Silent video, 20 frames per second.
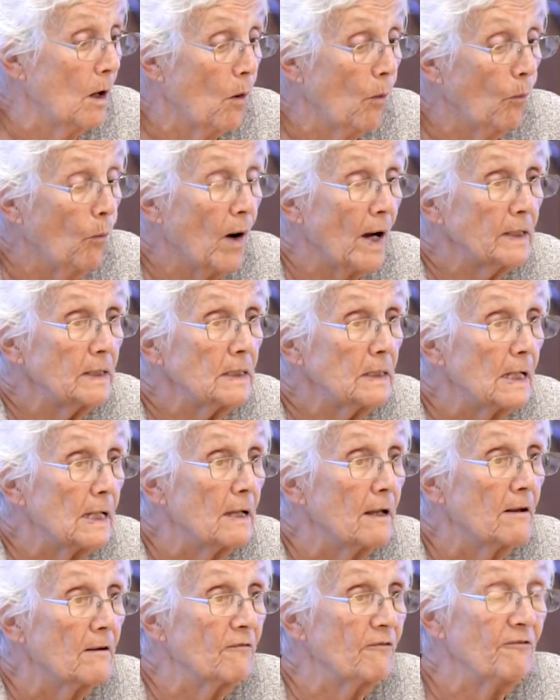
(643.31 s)

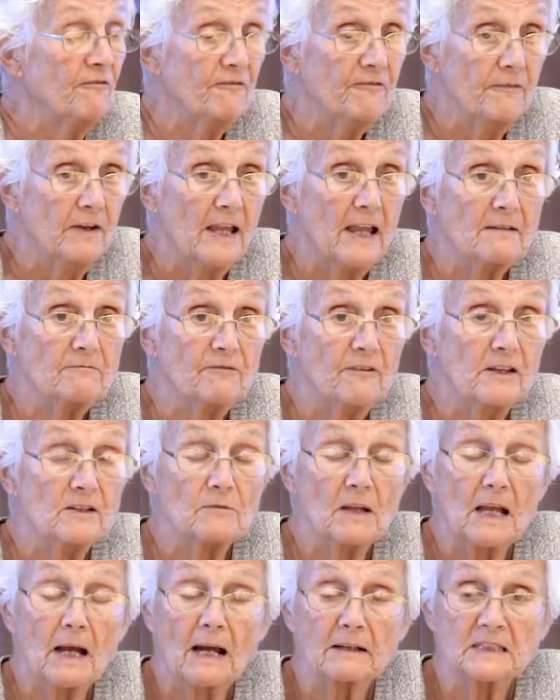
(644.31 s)
One
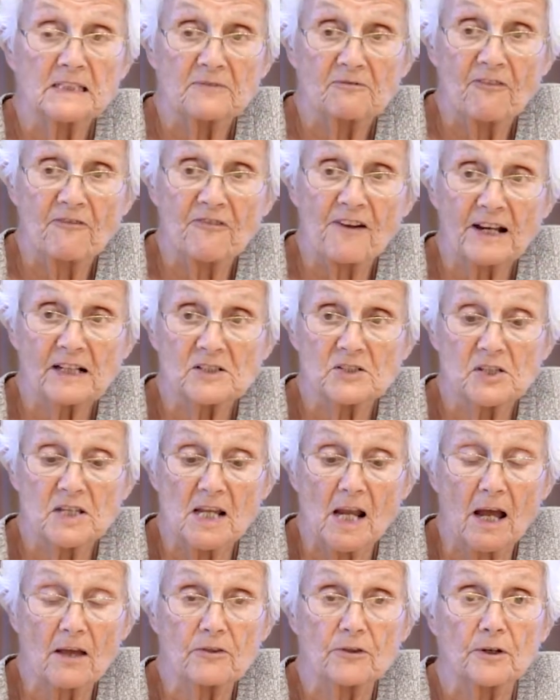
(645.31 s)
affects
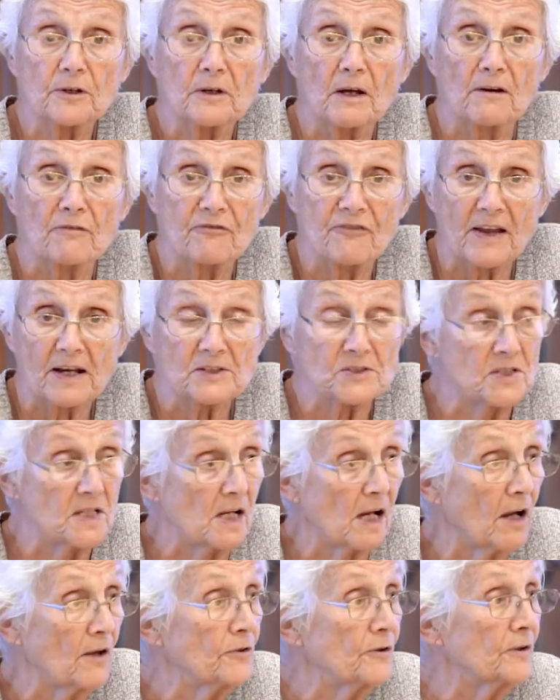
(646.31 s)
the other, affects
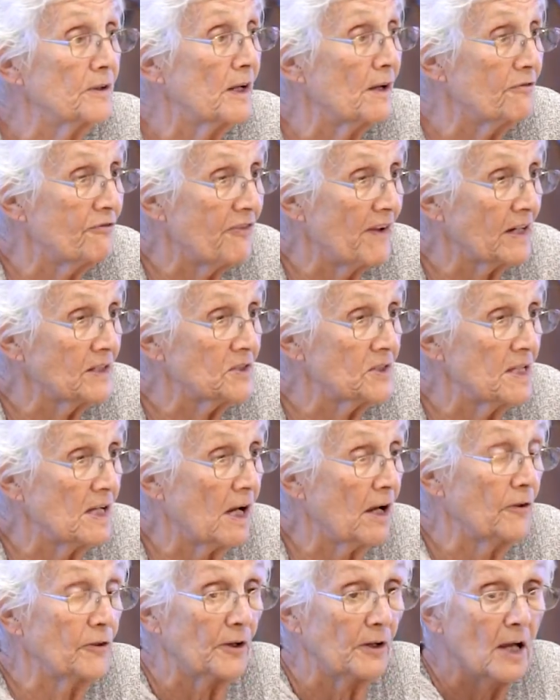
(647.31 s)
the other, affects the
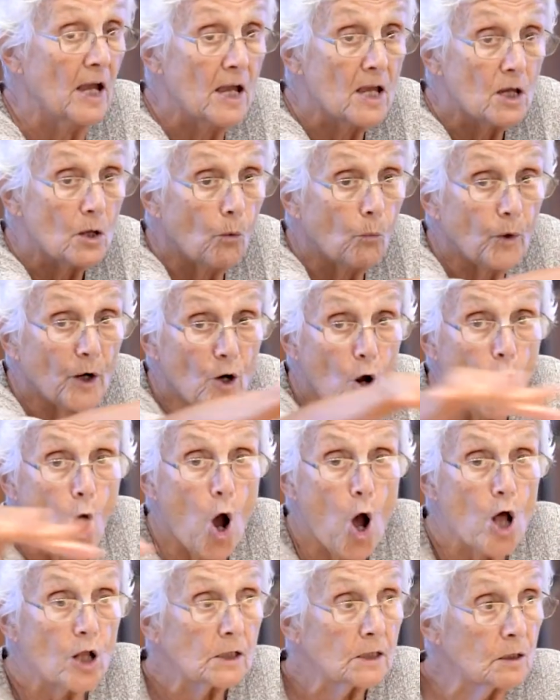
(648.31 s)
other. We're
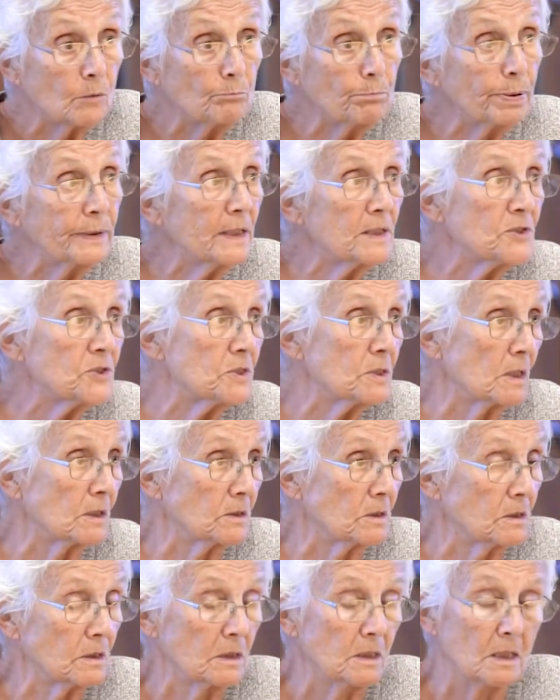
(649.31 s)
all
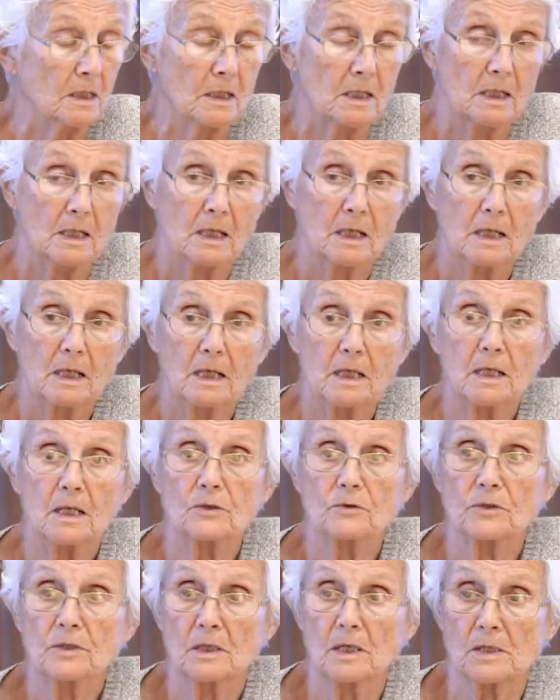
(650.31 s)
complicit
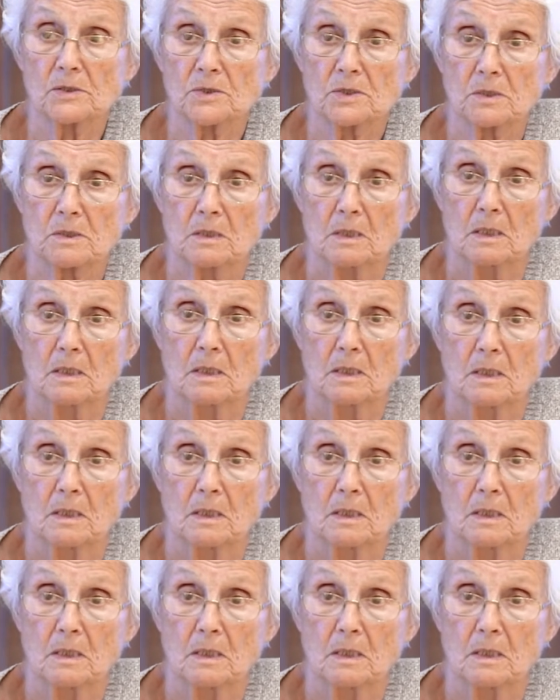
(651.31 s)
in this.